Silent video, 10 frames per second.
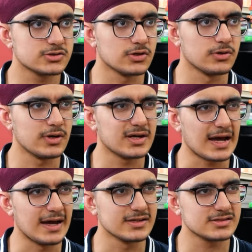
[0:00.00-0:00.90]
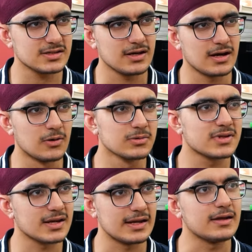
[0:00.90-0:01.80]
So it has around
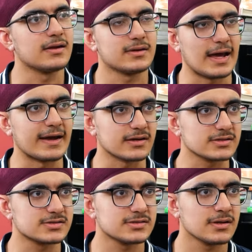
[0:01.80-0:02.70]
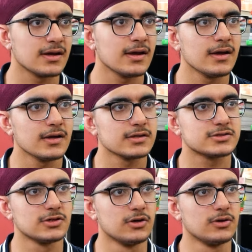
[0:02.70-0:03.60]
3 tanks.
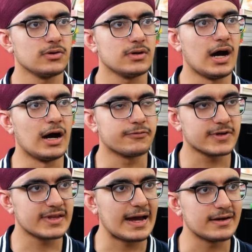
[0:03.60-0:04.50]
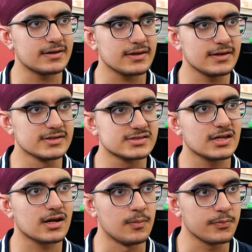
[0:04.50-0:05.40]
So after that is
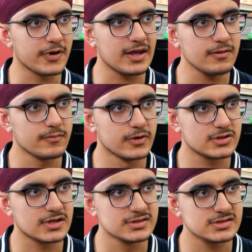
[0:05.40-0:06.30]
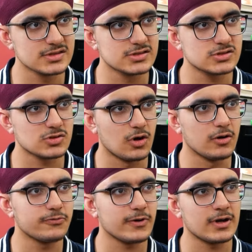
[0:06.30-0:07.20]
the company, which consists
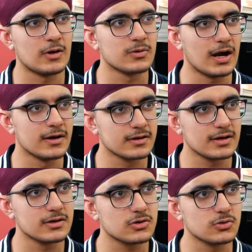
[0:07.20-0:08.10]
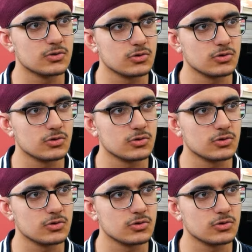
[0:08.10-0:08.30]
of around 100 to